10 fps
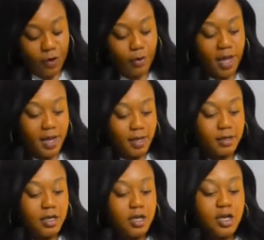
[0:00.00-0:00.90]
okay?
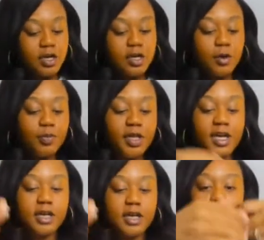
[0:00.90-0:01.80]

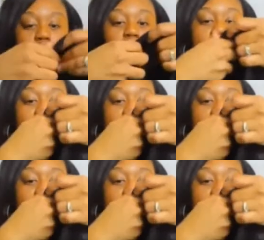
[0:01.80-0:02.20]
Complete and total